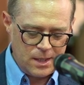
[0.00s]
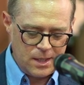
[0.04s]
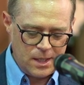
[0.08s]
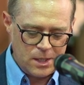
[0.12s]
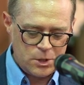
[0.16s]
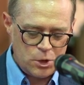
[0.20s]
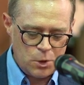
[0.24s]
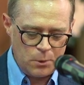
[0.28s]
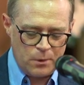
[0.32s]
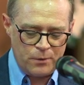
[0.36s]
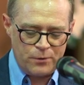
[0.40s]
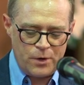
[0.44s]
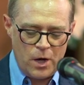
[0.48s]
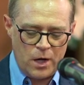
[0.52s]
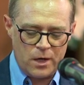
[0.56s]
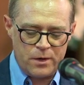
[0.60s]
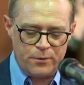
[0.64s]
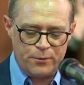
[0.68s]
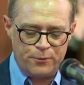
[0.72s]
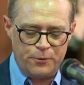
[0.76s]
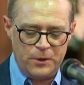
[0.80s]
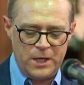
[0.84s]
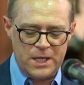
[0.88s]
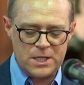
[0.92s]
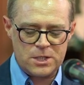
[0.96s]
And so we've got to
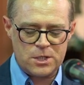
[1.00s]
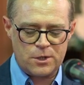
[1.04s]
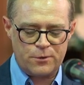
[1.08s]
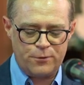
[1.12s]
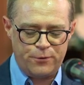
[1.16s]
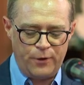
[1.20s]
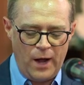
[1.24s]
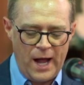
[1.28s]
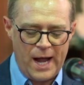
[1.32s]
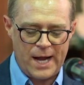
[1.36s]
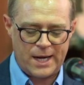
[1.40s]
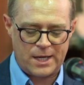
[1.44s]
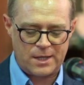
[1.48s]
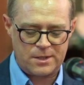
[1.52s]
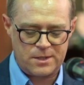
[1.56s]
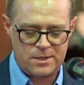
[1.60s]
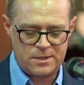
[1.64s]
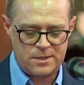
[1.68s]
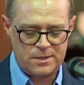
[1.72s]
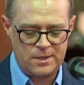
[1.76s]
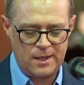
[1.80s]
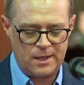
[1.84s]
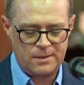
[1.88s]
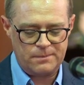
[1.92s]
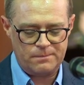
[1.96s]
face
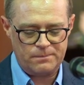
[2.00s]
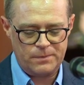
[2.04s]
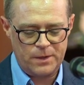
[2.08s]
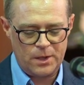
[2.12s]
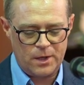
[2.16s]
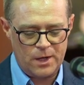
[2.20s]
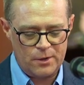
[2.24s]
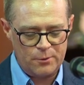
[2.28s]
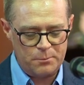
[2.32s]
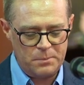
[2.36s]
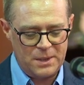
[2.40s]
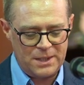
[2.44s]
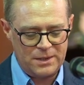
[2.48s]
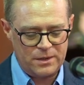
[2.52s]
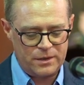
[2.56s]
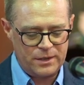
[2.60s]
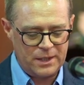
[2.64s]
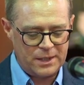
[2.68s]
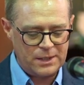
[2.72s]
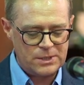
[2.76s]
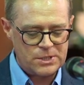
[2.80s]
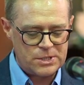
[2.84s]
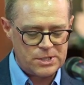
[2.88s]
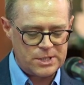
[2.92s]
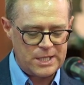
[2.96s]
facts that there have been
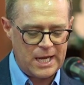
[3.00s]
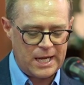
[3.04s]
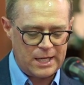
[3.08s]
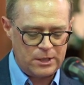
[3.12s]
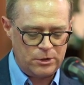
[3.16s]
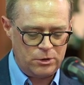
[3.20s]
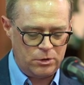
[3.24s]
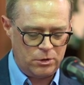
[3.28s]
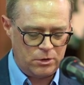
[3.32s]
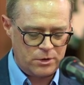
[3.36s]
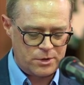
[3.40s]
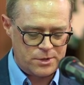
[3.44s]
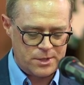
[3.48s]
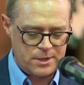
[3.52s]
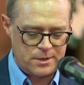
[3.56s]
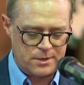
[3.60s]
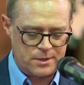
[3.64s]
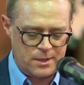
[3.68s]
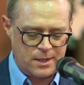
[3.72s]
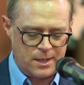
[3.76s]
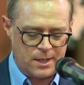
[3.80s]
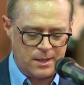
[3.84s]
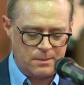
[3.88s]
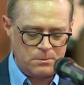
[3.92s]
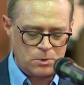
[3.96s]
things said to us at
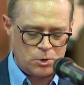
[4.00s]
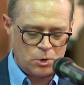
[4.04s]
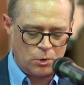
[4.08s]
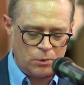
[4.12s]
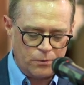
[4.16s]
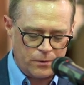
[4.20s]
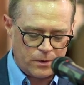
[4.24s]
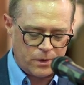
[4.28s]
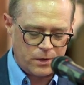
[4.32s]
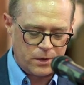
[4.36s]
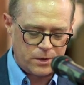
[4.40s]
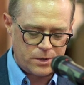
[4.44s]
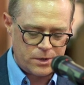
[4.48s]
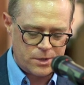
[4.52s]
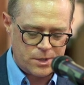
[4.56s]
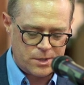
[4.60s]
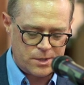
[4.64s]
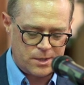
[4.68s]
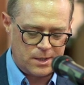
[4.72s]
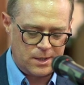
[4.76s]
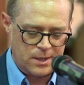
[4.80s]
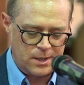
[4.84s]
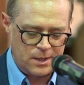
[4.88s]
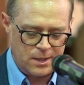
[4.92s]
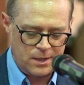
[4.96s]
times, over
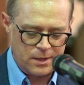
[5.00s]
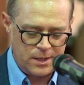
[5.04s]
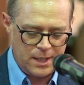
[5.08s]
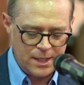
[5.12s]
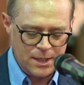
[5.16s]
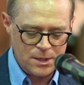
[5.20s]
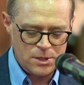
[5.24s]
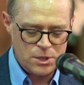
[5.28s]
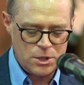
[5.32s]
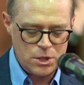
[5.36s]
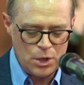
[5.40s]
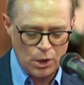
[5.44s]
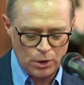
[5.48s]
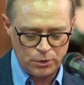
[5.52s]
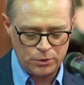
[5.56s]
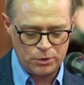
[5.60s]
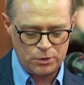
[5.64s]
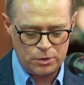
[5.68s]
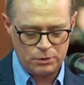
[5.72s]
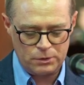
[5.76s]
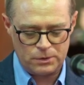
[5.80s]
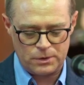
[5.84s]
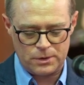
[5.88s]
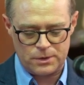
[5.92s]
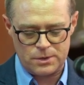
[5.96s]
us, things done
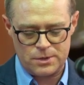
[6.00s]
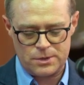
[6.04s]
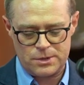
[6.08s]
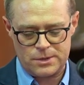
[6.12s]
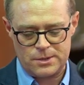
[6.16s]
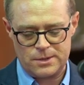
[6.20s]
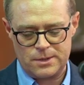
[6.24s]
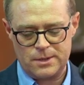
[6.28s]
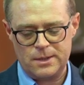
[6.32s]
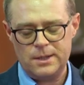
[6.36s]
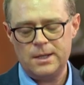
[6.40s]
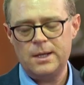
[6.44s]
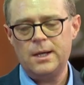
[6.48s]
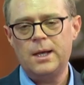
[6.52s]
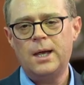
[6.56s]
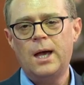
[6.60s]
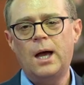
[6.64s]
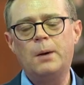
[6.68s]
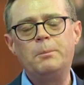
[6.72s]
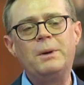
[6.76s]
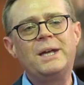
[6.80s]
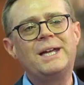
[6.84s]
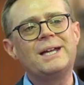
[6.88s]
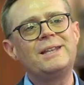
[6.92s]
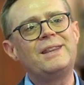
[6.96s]
to us.
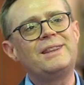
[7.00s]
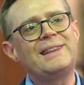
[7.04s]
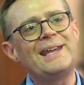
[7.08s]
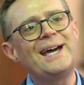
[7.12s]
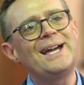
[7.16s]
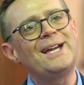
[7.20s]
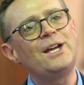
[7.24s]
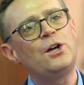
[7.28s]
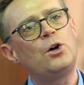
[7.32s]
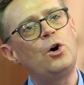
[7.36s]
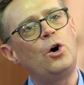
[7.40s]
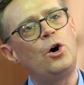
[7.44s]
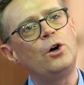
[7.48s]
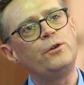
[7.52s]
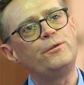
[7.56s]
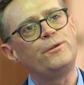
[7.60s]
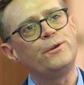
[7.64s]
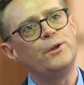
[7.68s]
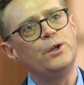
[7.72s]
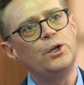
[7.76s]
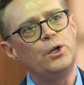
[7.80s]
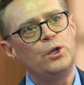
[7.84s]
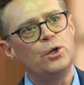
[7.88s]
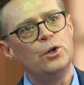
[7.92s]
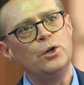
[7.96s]
And we can thank God
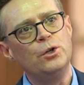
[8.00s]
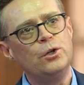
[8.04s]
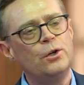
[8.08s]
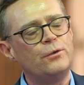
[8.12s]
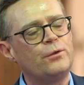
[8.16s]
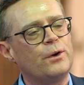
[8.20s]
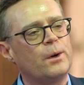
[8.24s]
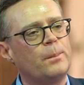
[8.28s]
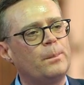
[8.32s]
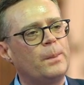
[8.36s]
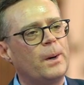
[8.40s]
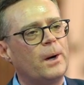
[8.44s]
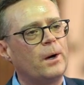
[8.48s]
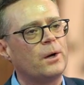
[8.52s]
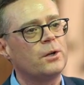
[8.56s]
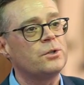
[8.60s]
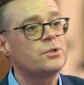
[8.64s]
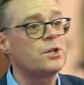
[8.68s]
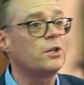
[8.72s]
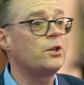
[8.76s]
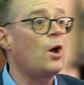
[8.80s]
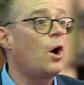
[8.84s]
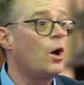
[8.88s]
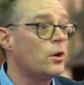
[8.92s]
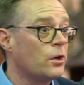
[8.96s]
for the good of our
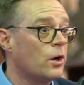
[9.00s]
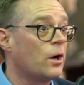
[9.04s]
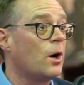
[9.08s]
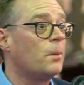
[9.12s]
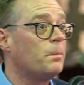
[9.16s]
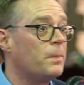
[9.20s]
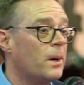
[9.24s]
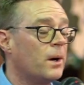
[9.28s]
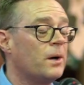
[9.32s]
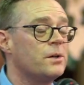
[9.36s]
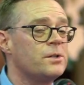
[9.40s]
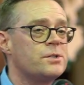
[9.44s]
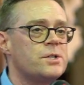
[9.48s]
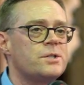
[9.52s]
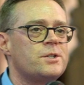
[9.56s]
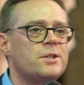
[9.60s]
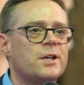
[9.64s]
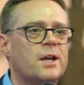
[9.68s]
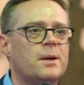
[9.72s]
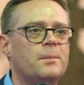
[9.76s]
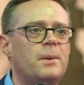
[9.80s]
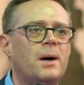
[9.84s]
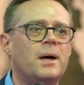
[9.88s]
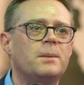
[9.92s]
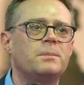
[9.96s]
parents and honor our parents, as the
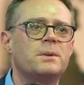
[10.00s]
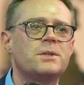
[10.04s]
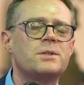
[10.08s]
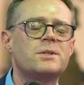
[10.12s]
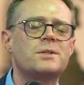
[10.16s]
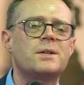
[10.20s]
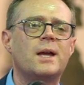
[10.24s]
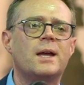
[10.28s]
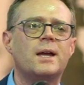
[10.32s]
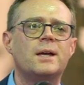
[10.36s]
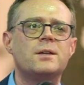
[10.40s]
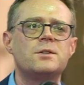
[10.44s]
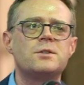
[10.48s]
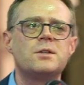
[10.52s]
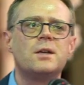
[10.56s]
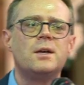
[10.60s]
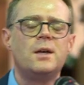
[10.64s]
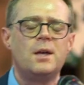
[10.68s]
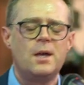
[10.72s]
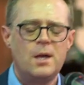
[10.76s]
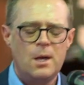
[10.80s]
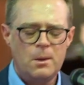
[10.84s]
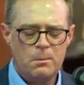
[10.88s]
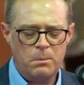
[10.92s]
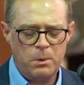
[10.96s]
commandment
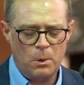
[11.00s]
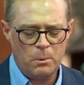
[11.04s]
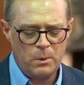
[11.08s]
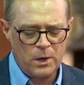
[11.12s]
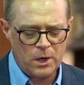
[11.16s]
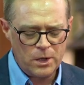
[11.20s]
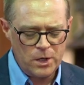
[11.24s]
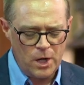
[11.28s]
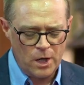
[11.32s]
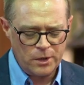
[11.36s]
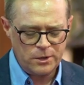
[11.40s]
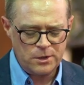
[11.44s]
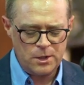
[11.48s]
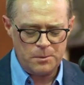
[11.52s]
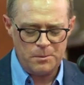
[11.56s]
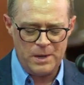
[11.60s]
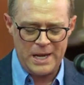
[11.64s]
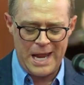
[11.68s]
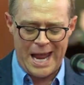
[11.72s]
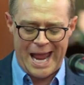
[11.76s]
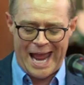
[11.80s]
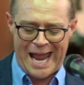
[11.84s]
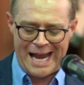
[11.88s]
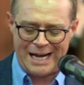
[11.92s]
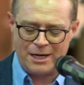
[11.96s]
says, but we're not to
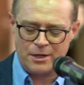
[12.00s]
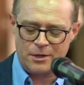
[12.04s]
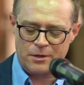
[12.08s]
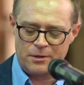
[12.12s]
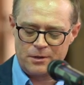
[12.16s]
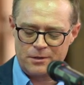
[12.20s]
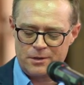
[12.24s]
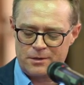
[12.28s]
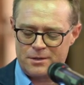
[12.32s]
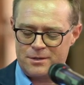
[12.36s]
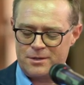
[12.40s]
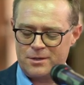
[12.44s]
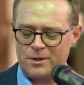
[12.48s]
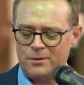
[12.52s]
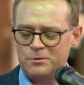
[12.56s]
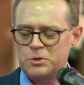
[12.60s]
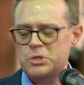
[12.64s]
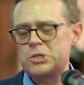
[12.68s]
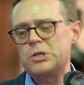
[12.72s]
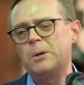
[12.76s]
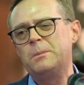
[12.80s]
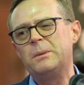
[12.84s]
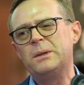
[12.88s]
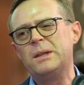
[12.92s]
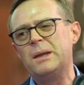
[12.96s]
be ignorant of
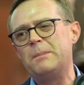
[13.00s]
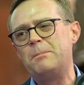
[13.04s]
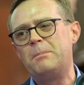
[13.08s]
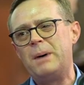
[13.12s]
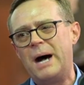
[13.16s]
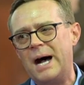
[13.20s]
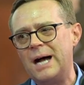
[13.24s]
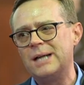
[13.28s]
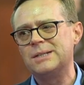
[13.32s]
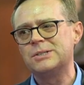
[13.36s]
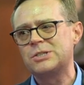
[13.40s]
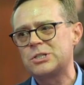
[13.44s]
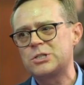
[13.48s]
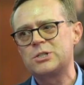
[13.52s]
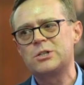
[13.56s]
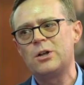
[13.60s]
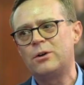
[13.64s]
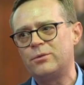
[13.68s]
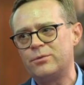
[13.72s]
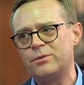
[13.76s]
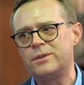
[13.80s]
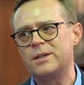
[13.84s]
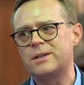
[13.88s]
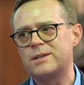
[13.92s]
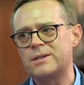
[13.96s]
some of the bad
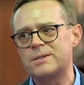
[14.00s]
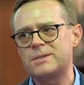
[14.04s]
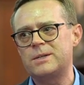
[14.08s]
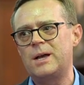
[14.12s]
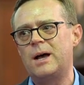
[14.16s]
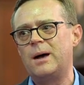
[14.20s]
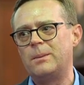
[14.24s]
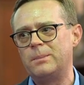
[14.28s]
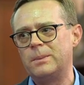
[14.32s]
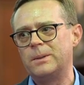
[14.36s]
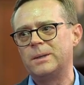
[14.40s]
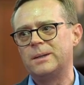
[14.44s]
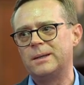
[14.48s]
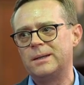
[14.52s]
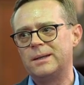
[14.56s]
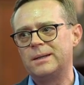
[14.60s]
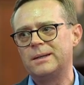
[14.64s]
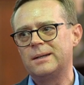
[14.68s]
stuff that has happened.